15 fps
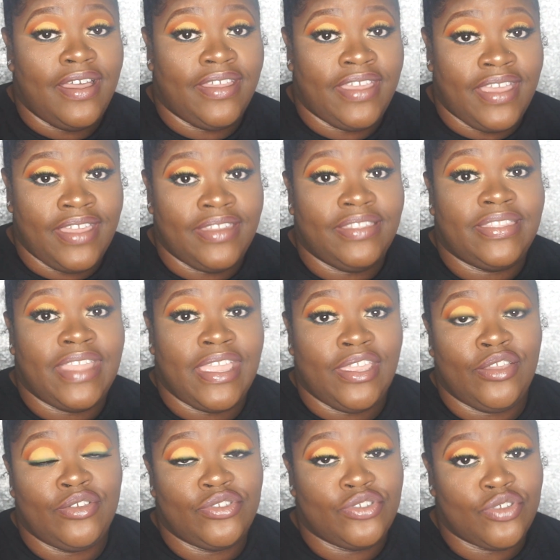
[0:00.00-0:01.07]
Again,
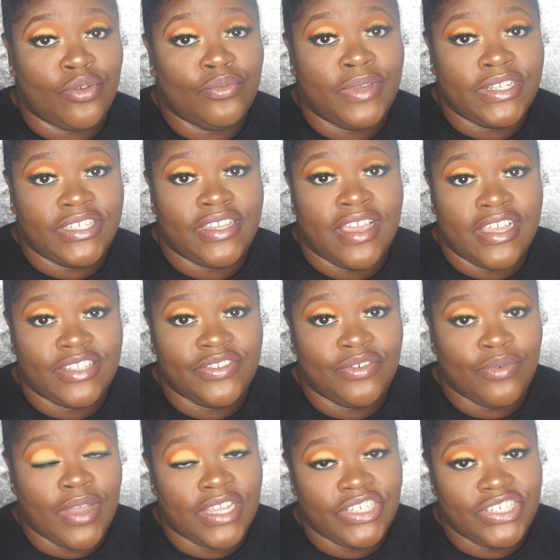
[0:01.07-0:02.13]
thank you so much guys
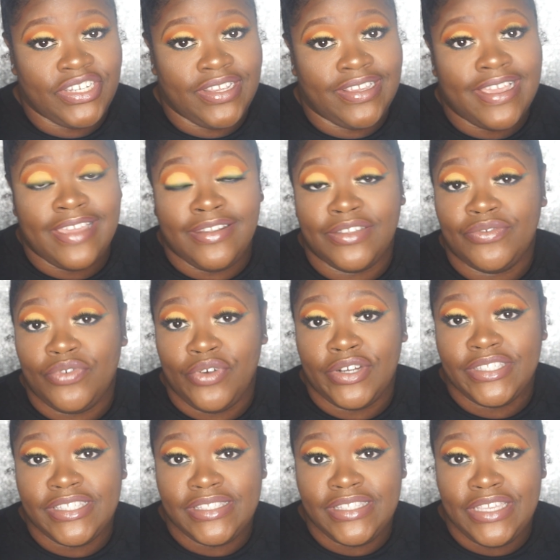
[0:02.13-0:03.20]
for watching. I look
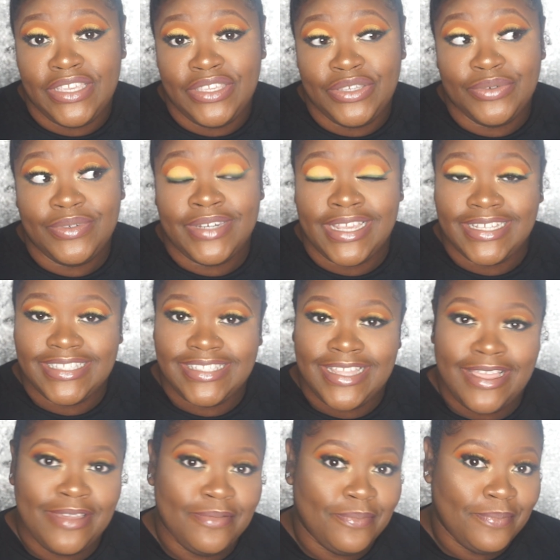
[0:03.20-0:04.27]
forward to seeing you next
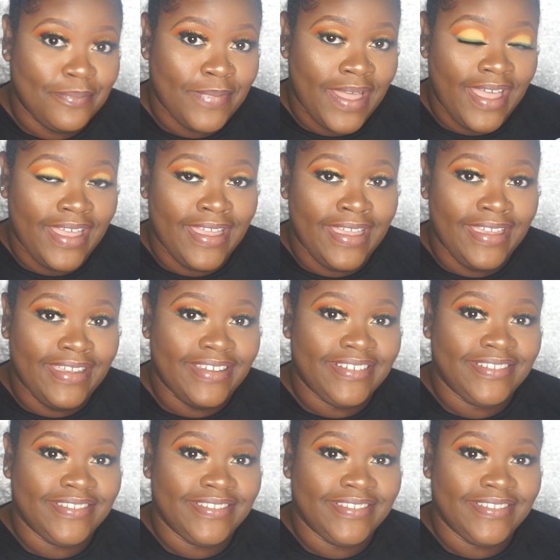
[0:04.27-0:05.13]
time. Bye!